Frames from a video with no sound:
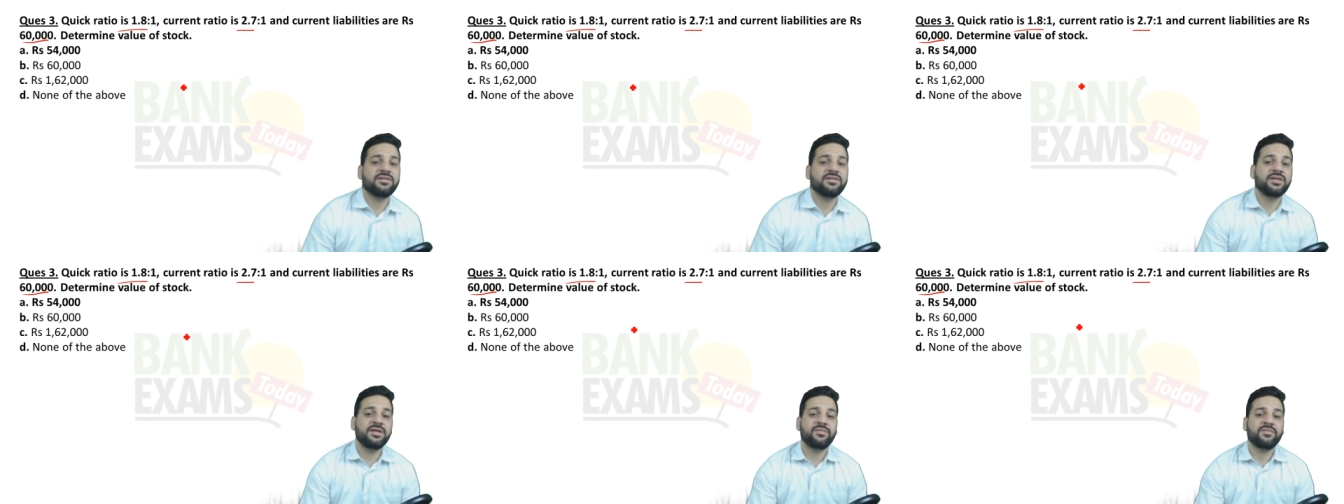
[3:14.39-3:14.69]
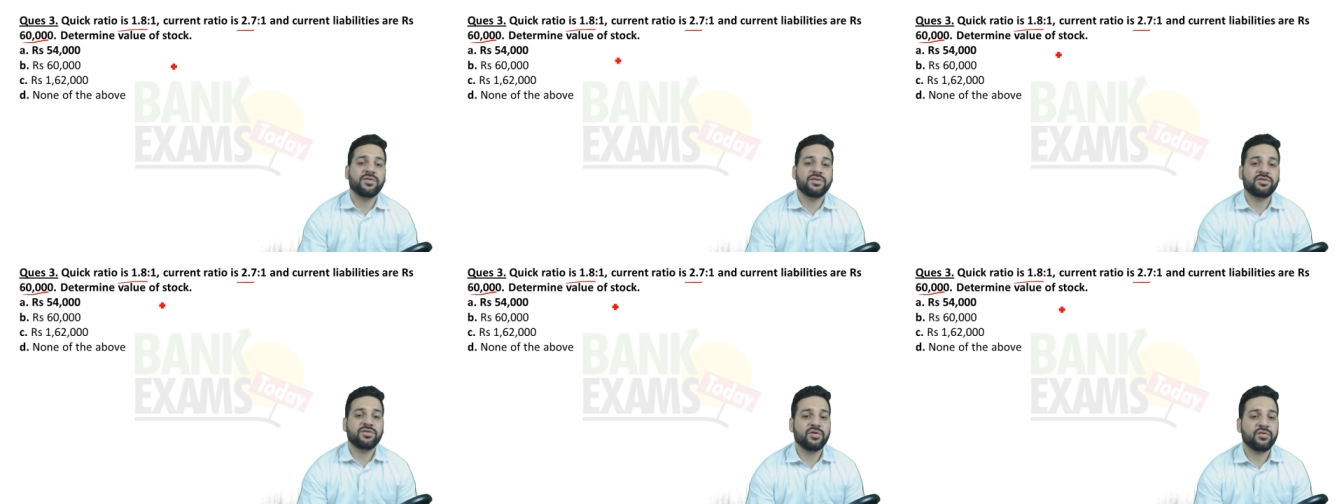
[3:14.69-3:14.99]
see,
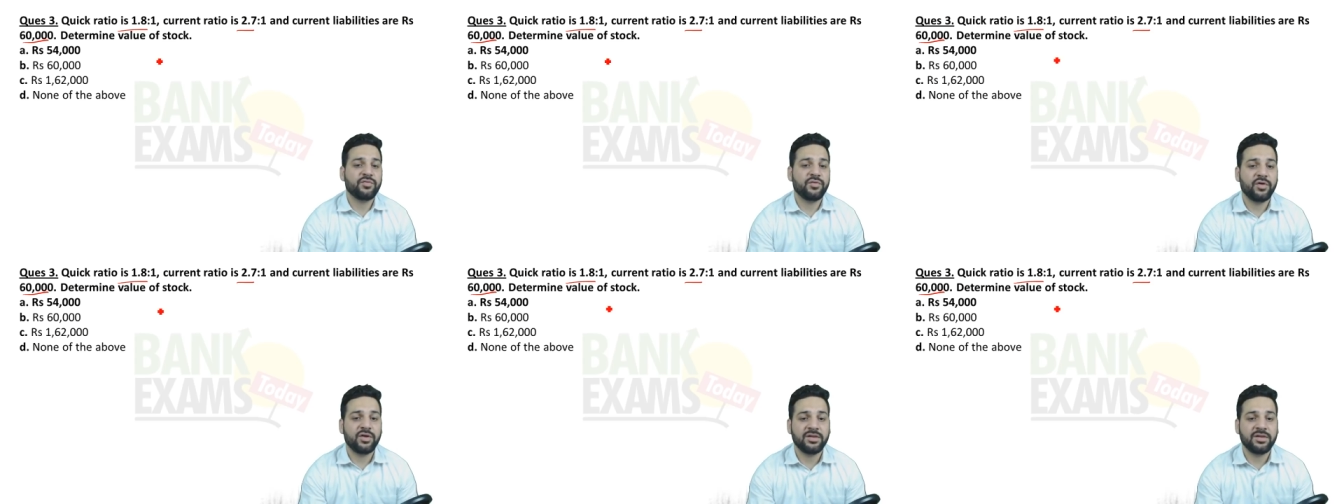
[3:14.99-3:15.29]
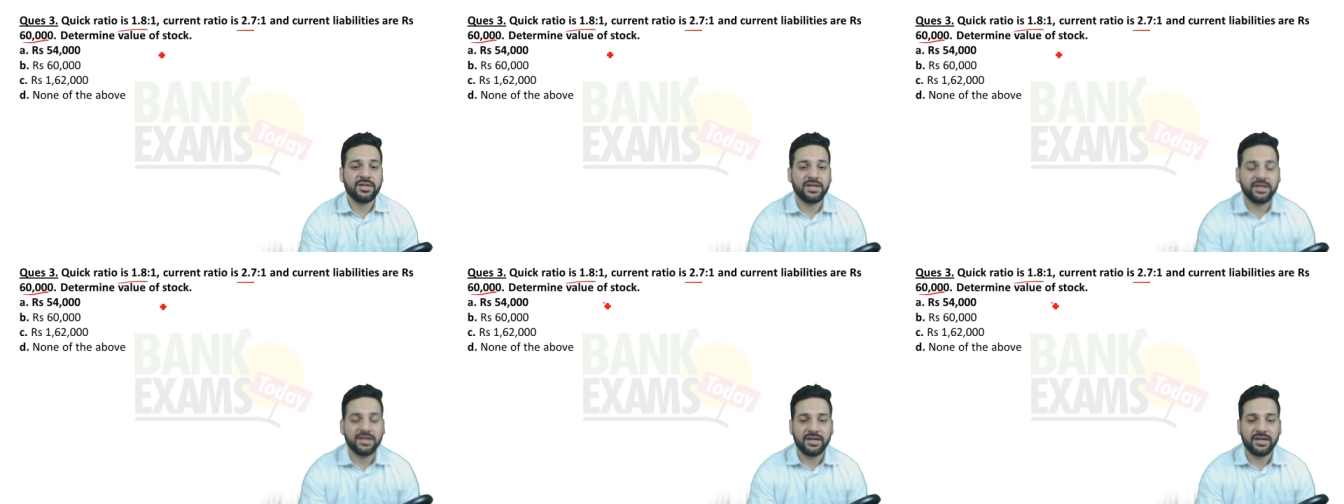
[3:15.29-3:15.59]
first of
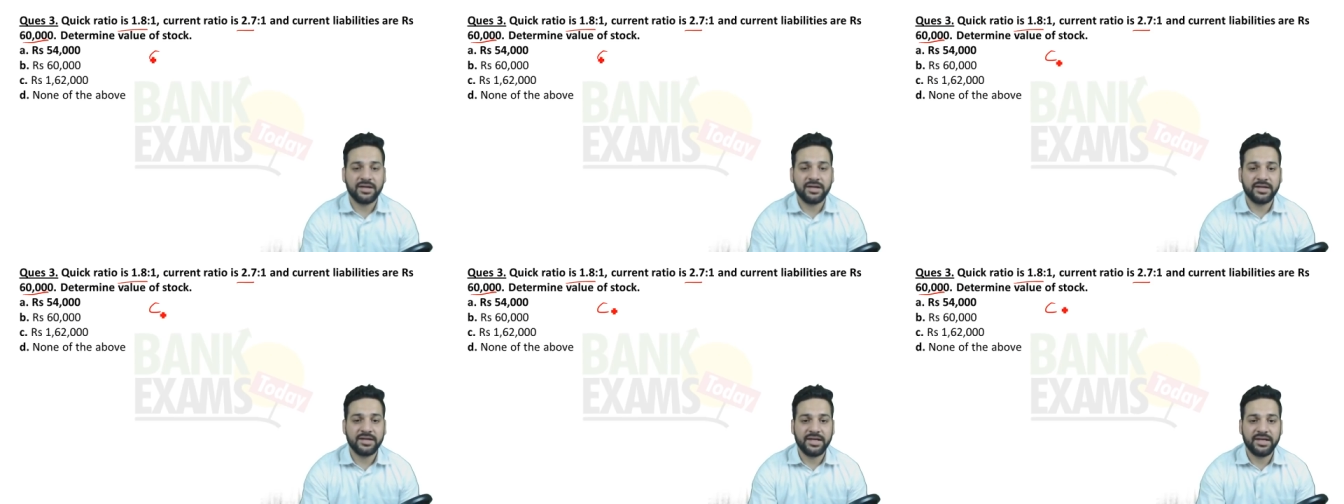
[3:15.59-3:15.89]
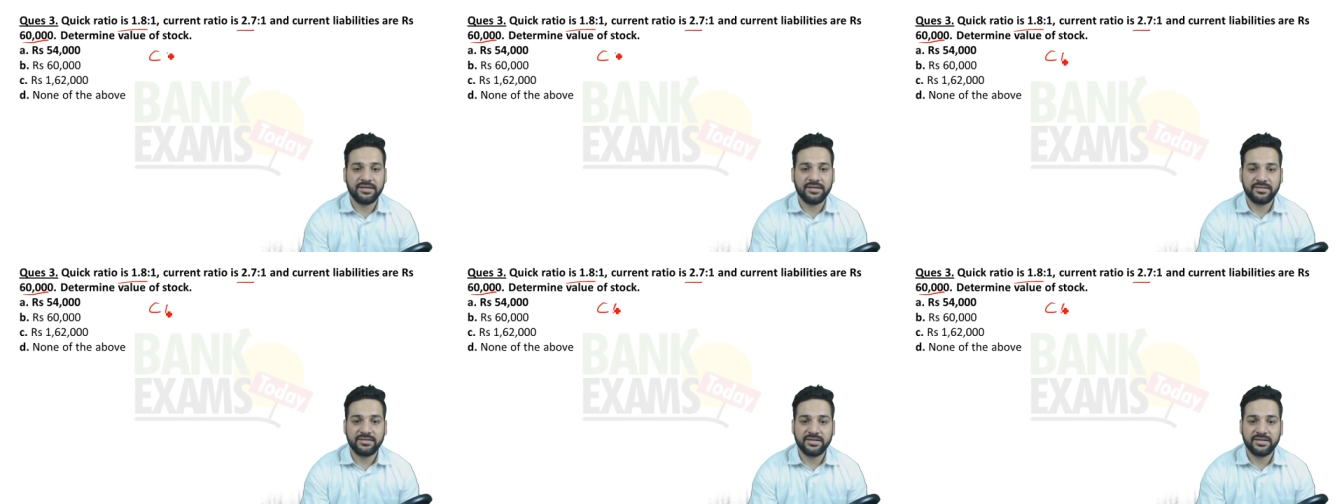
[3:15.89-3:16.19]
all, the current
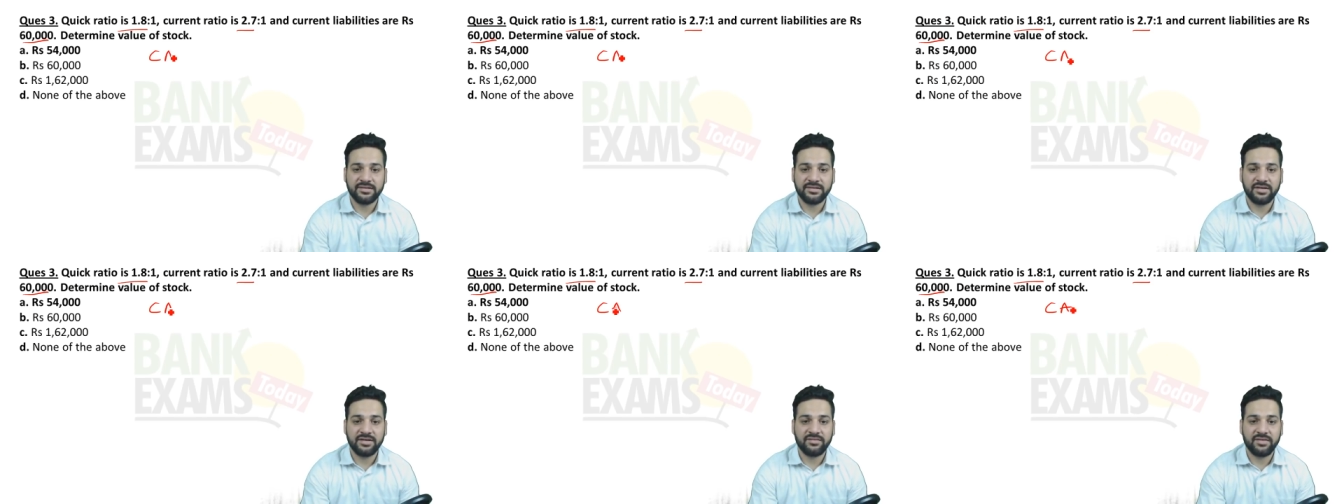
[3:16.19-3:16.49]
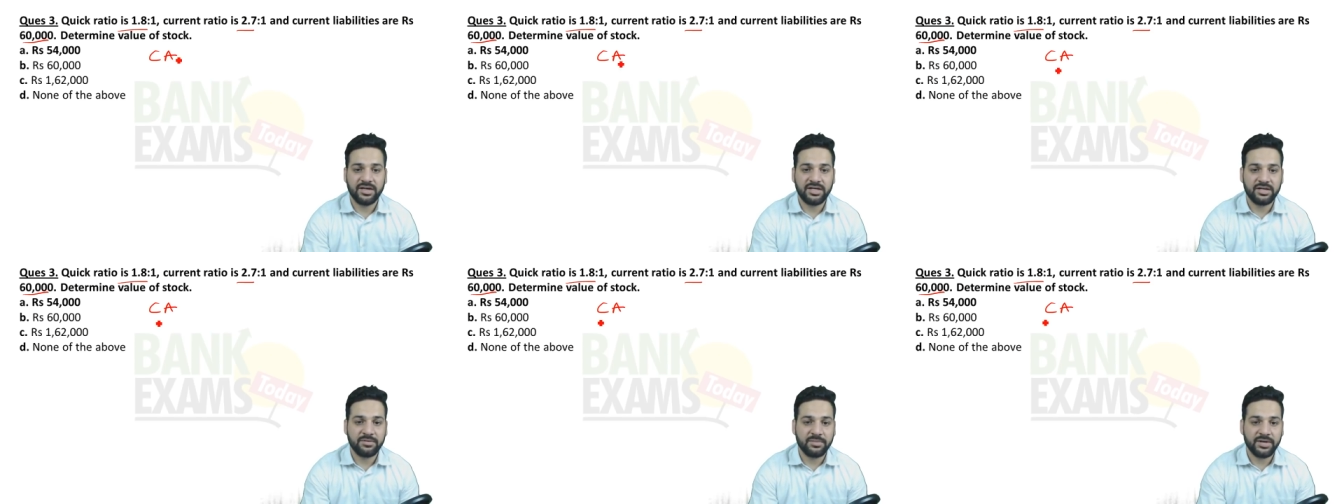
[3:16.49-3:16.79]
assets
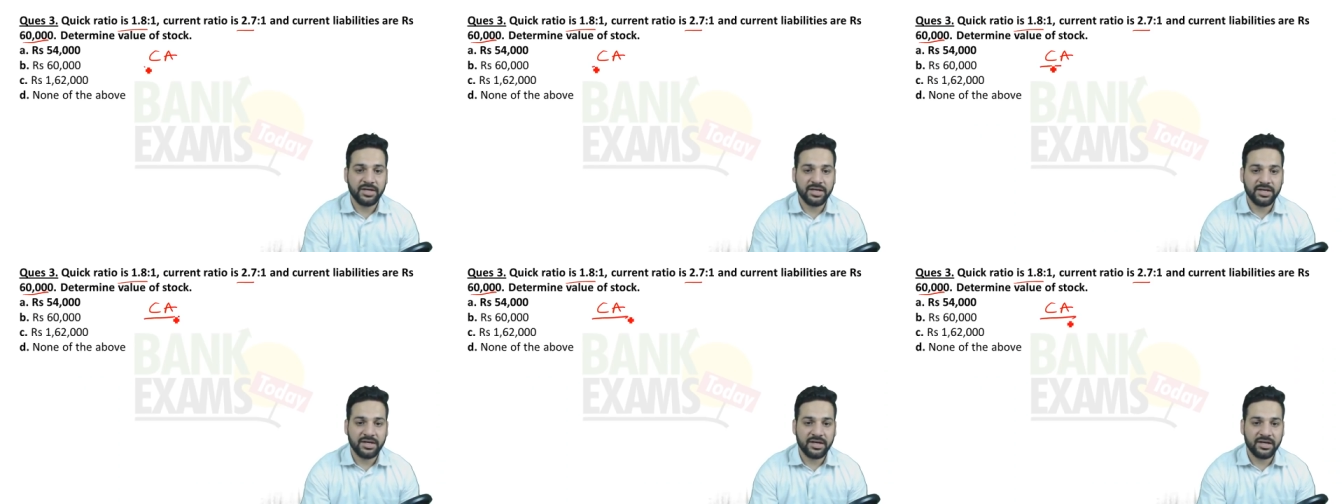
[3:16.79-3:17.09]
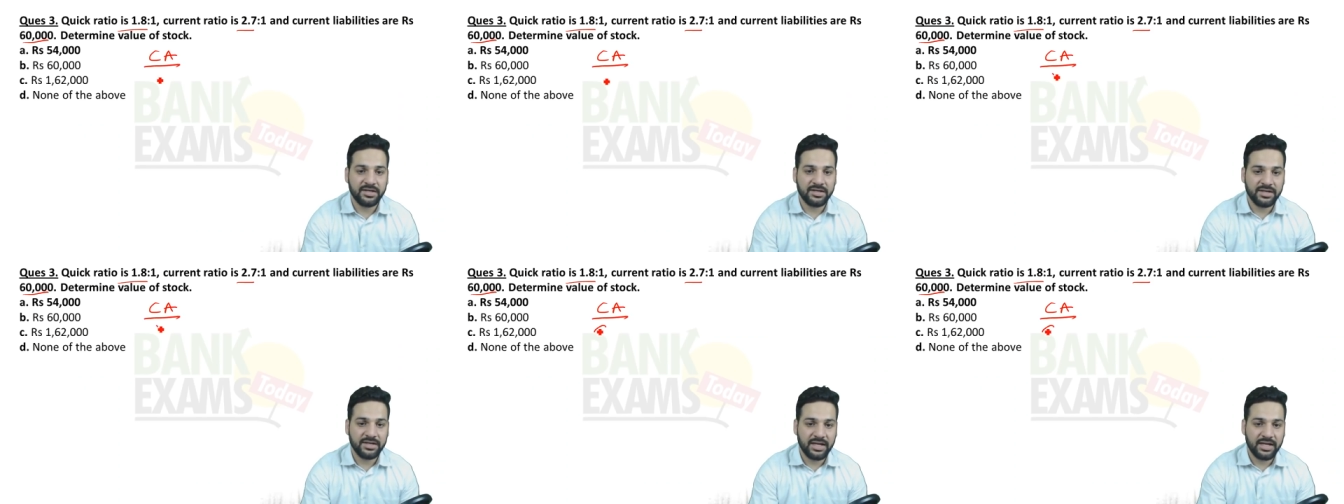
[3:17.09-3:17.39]
divided by
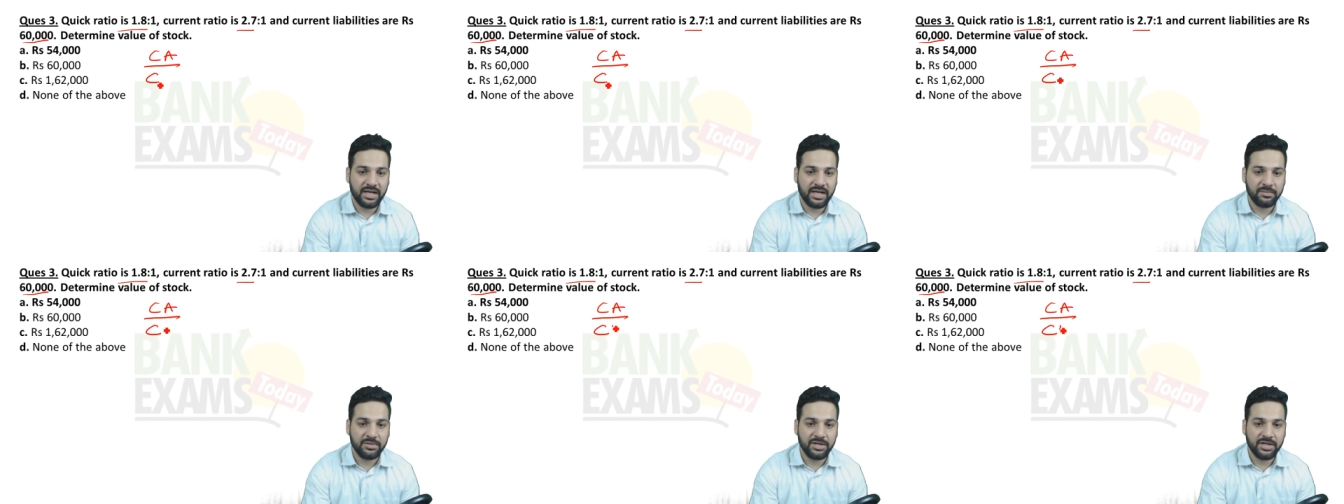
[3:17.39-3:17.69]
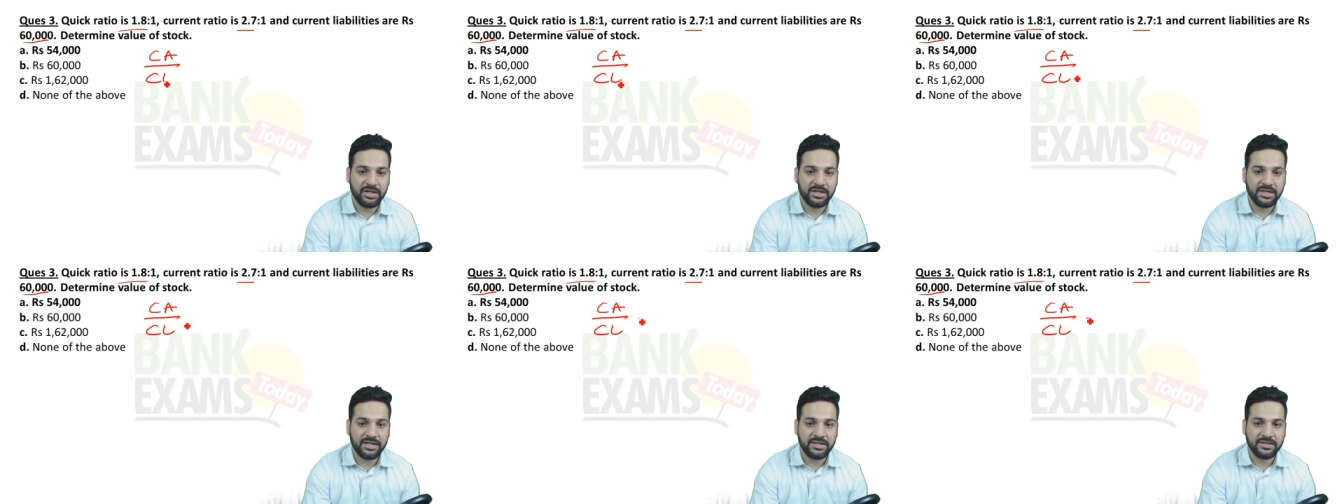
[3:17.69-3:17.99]
current
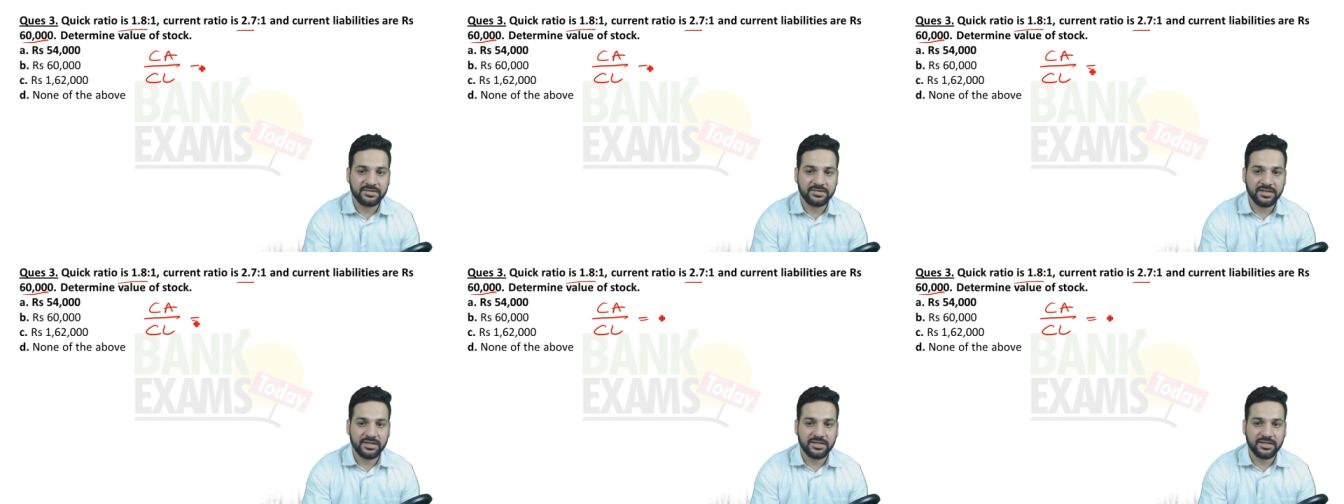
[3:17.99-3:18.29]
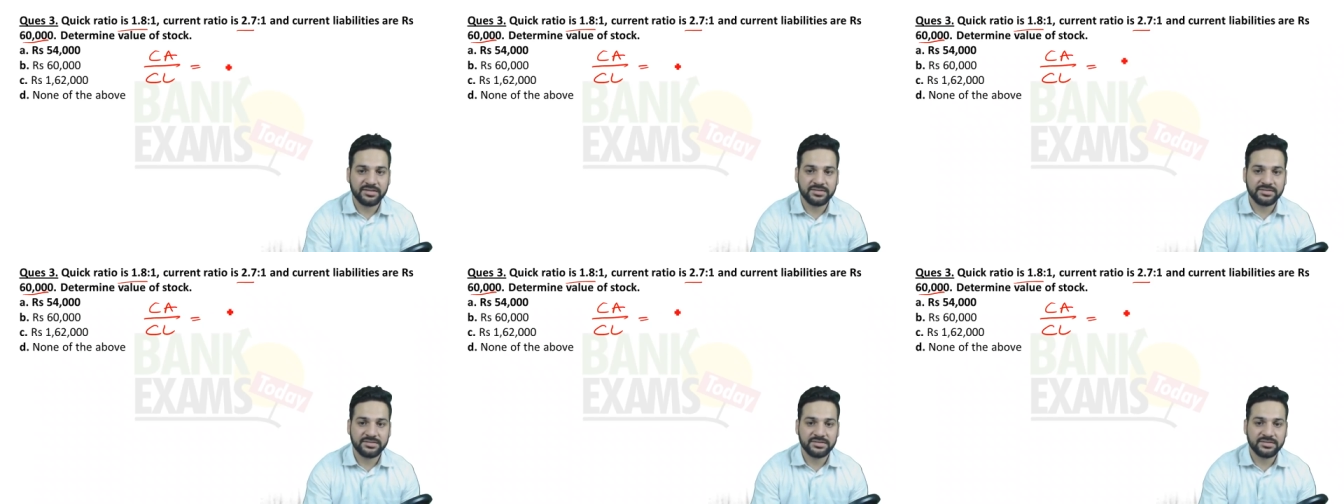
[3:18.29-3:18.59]
liabilities
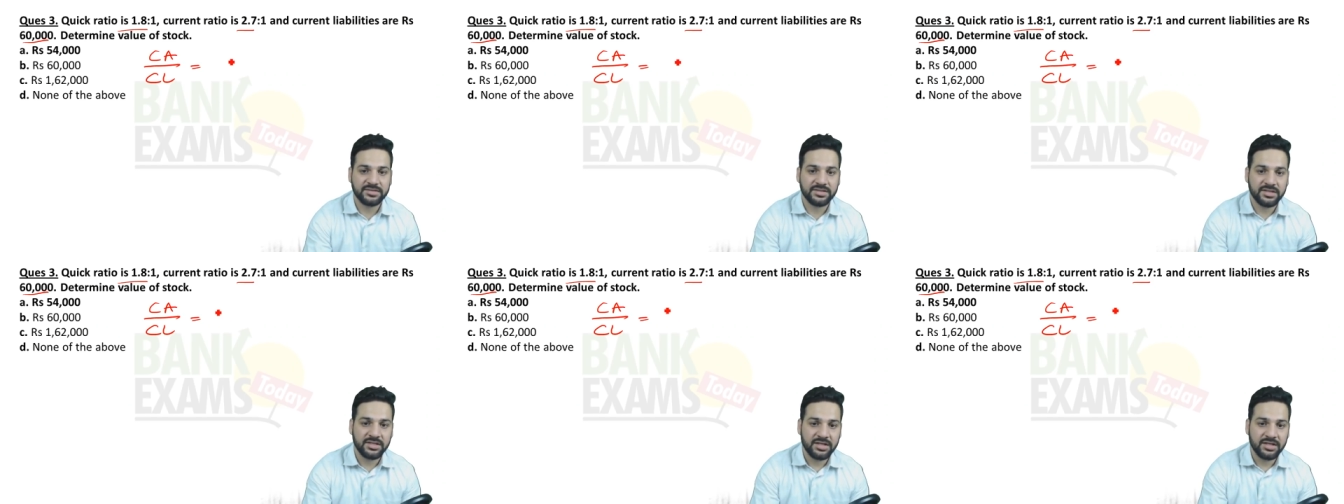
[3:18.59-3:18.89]
is,